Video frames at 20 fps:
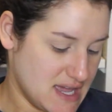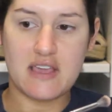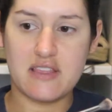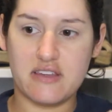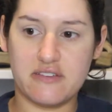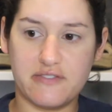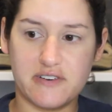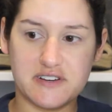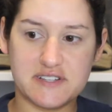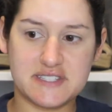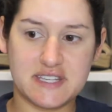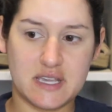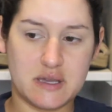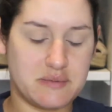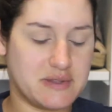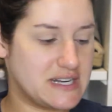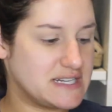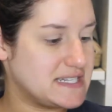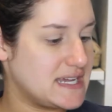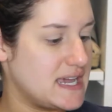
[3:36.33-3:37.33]
The first thing
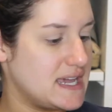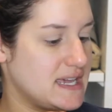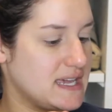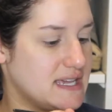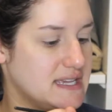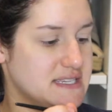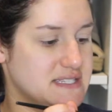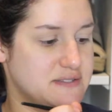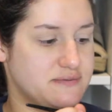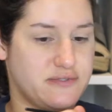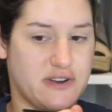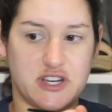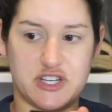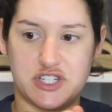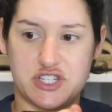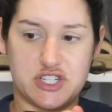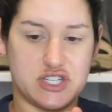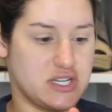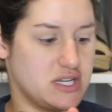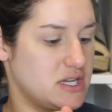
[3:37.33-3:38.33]
I'm going to take is
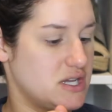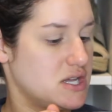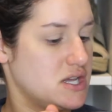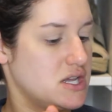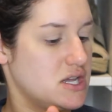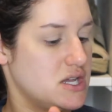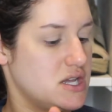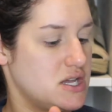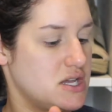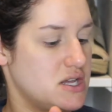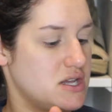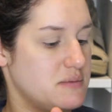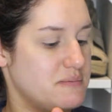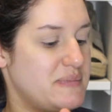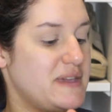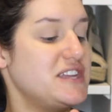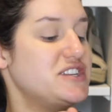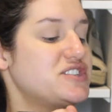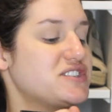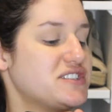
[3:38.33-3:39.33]
Fresh
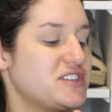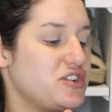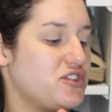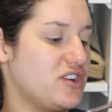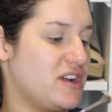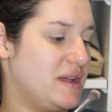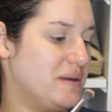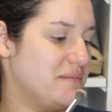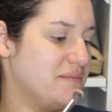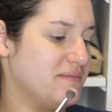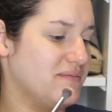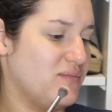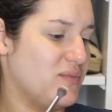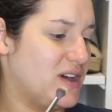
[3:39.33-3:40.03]
Peaches and Cream.